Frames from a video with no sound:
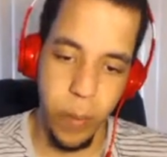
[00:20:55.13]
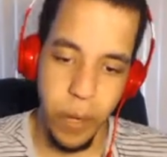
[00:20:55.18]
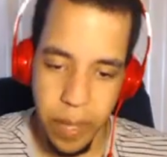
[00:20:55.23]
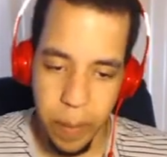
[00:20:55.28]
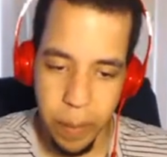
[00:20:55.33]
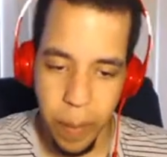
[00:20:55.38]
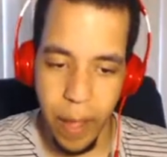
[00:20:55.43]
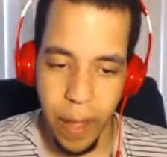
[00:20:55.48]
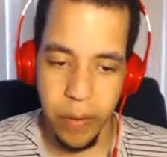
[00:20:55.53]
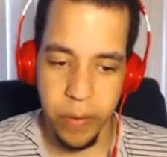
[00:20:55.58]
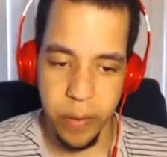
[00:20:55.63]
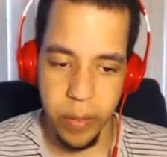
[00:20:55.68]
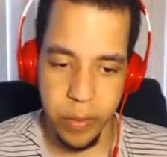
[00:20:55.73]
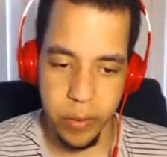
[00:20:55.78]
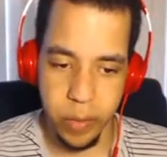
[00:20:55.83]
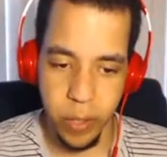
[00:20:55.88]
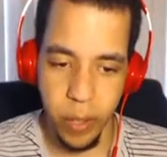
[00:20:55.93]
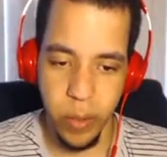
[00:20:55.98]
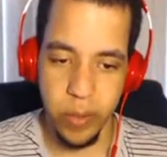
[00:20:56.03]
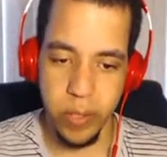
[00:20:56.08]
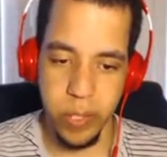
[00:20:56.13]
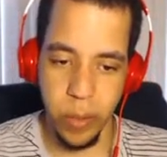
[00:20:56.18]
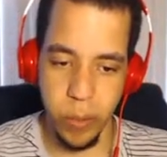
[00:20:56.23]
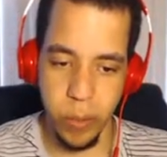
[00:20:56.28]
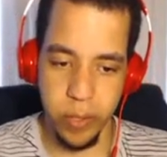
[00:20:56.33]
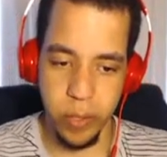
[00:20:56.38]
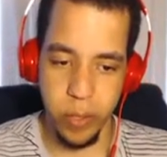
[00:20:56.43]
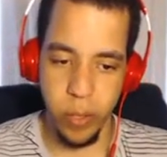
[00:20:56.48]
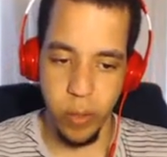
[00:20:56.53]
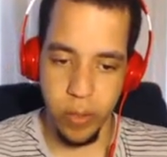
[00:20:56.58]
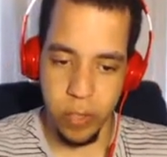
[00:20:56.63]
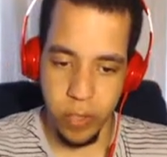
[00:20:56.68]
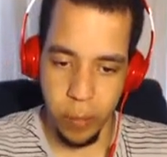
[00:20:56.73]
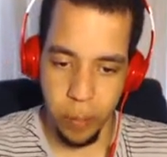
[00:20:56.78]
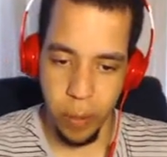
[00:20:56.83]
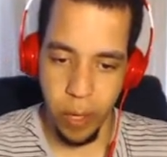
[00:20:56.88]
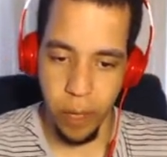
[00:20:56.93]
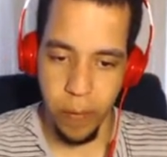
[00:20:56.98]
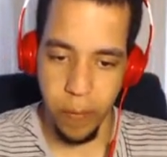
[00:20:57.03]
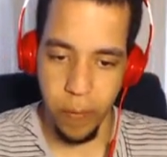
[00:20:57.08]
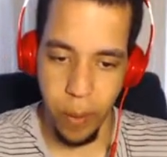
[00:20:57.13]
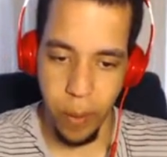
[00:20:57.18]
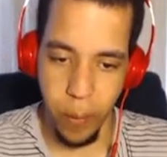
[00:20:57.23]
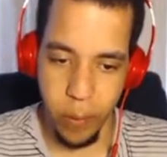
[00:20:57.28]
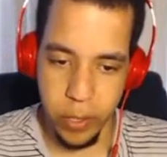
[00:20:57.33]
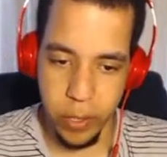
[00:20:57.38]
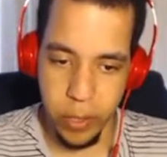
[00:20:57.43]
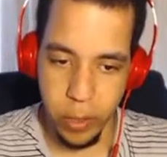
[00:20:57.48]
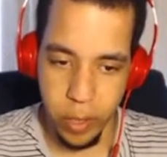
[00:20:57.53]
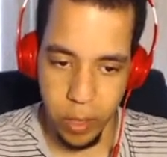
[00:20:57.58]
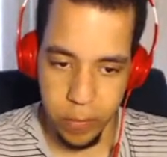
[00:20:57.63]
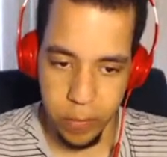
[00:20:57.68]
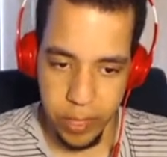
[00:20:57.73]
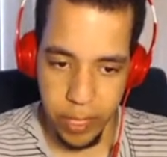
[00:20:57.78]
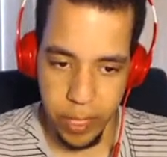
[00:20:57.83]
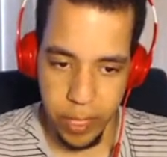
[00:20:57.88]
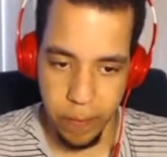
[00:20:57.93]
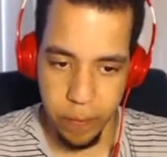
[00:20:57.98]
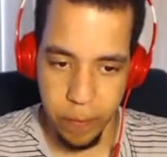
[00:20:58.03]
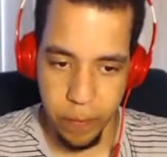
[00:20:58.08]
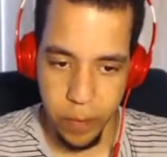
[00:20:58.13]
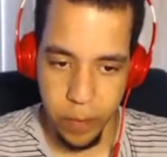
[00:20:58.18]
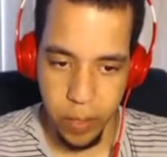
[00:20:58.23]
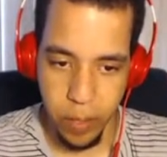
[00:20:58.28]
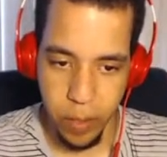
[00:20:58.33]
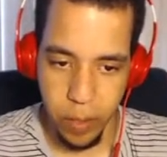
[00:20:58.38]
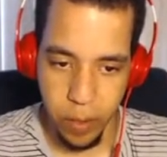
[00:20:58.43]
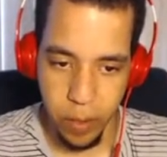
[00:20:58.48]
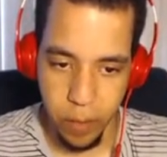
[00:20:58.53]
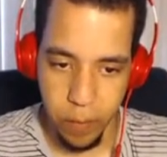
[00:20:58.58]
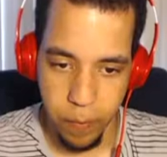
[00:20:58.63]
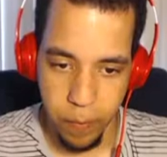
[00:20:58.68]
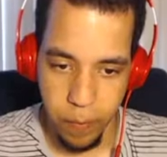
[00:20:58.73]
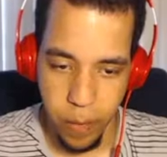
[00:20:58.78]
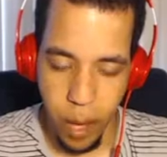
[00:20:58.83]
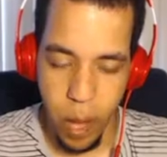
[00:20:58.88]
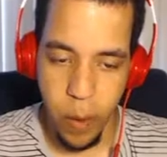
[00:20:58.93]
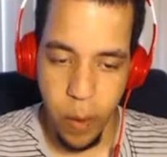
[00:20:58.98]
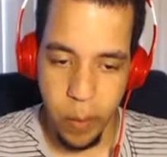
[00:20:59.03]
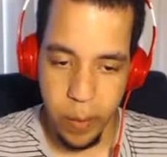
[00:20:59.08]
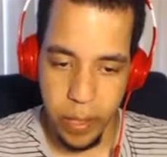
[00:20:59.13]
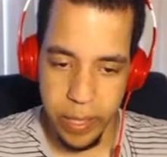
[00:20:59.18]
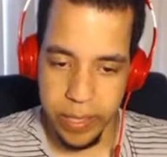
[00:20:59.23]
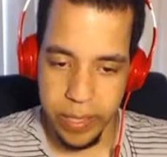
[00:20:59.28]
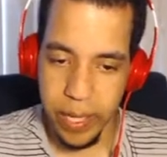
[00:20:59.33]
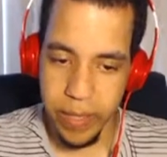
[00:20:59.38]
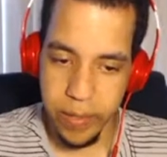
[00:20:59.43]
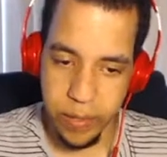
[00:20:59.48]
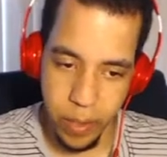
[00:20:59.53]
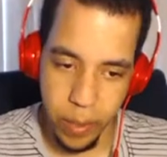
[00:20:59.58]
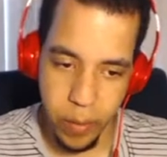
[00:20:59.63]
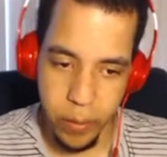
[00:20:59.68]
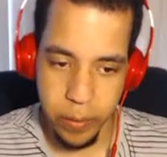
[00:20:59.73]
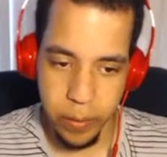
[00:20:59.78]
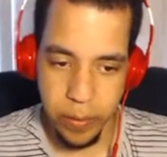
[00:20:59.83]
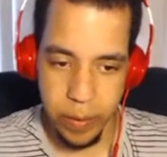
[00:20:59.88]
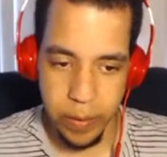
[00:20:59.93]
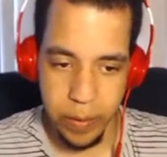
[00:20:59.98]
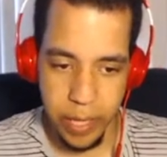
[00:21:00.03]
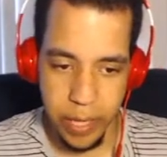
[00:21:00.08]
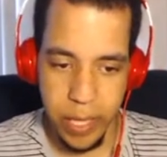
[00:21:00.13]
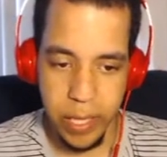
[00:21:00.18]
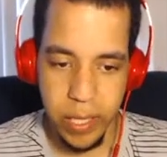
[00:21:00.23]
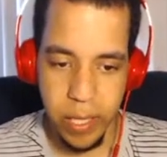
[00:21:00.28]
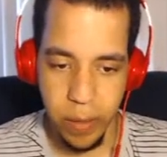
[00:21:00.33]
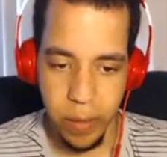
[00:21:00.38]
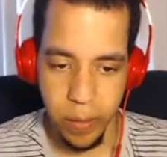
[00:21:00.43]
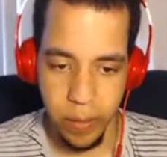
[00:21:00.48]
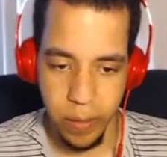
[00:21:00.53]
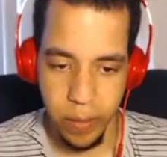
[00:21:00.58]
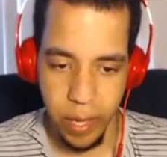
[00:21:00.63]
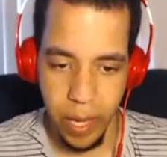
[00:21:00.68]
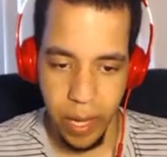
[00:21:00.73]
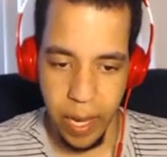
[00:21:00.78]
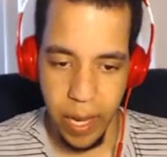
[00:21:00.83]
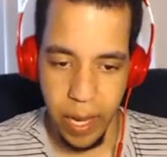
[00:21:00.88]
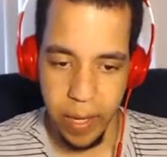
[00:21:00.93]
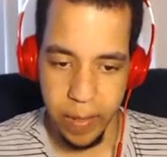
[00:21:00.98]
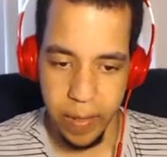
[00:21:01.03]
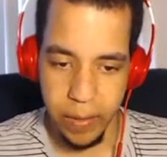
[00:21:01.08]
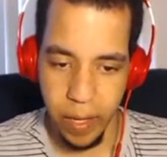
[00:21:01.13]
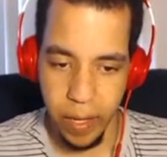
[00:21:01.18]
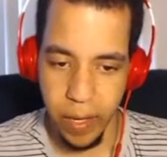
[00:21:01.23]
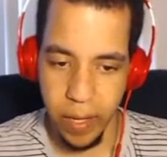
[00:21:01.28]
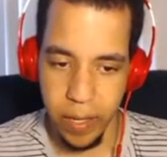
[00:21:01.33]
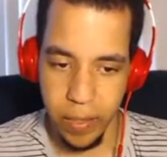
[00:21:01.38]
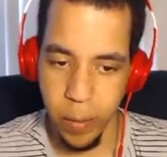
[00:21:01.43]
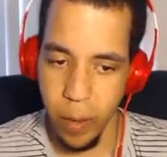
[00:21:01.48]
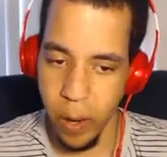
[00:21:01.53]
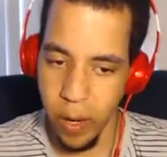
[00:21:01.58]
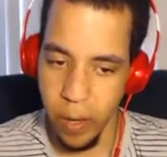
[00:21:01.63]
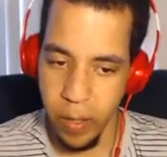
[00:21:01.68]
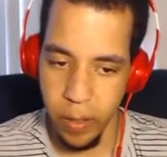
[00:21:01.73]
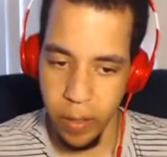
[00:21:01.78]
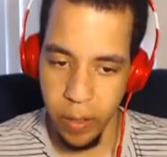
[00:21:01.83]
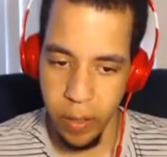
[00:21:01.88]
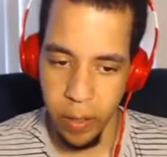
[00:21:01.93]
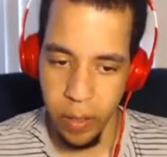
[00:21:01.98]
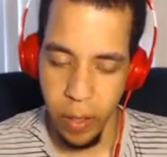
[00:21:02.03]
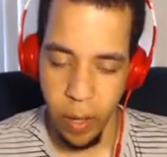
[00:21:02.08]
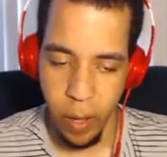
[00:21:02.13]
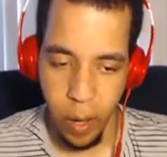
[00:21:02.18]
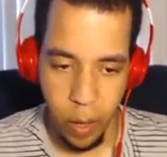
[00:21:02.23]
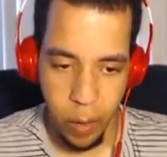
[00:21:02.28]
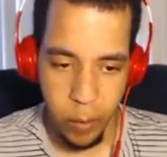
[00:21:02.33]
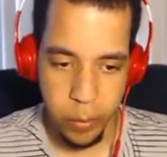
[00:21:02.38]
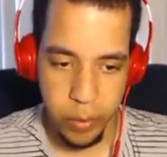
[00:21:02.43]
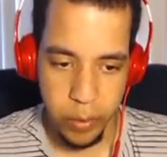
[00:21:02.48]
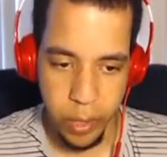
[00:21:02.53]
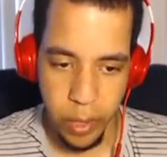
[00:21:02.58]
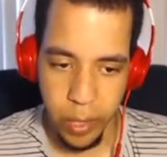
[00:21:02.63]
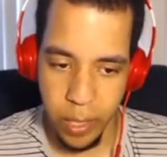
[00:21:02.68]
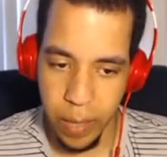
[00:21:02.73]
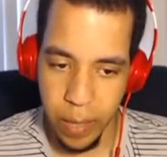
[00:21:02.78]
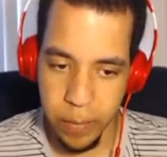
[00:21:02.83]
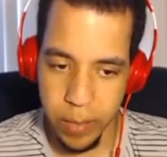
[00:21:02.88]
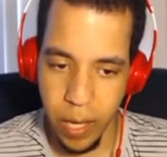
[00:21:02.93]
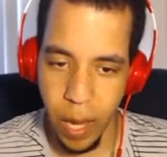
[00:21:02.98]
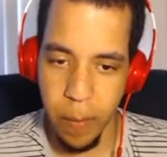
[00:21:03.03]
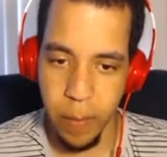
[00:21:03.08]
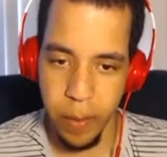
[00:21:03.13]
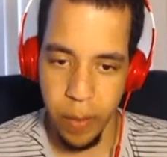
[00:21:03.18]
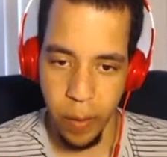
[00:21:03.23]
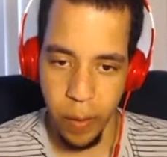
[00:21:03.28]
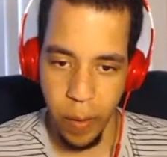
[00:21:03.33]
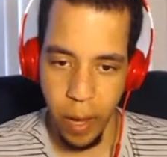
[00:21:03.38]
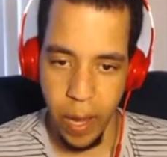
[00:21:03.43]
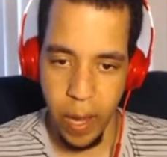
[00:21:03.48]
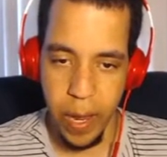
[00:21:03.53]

The way they battled those goons, it was truly superb. I wish you could have seen it. Oh, is that so? Thank you. And uh, you are? Oh, so your name Domino.